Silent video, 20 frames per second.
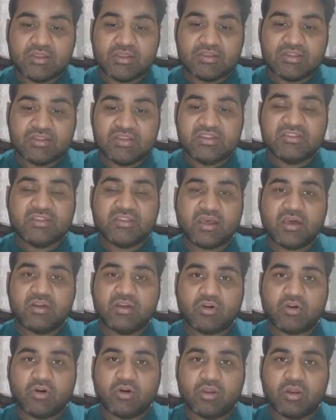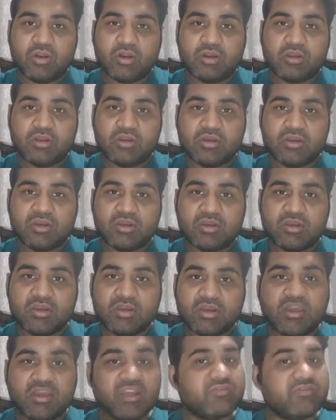these are all
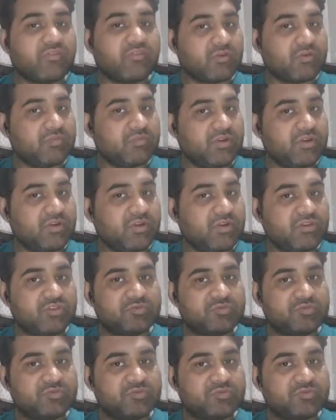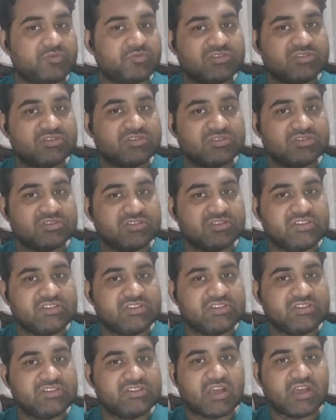informal because
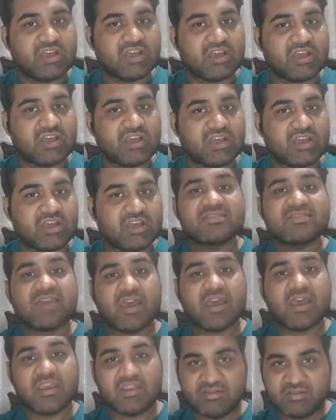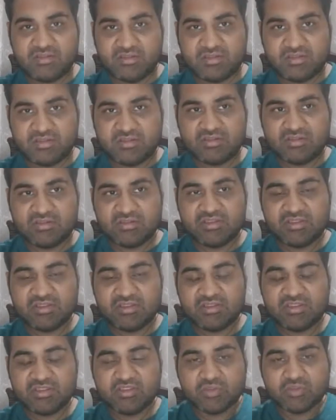these are not assigned.
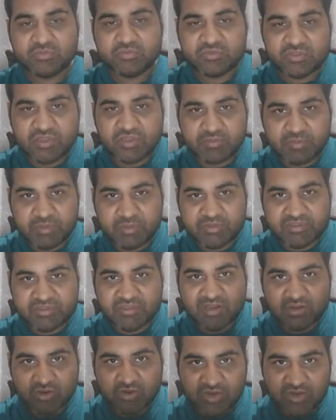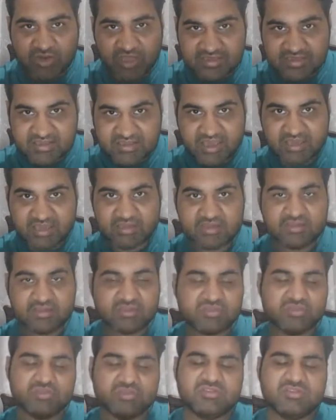The group, the members are not assigned
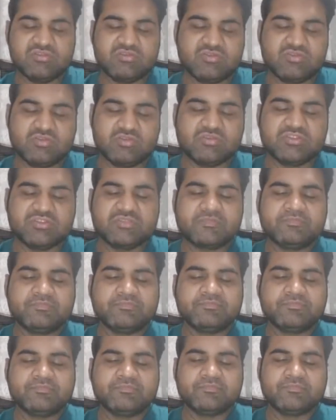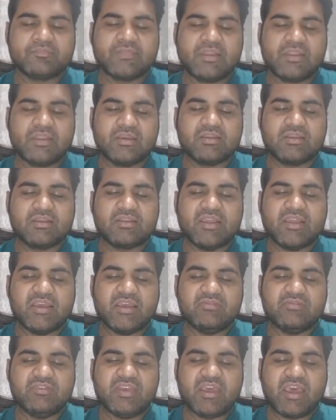to these groups. Then we
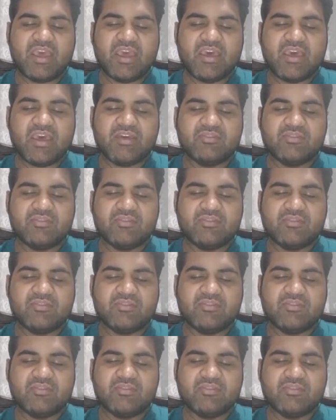have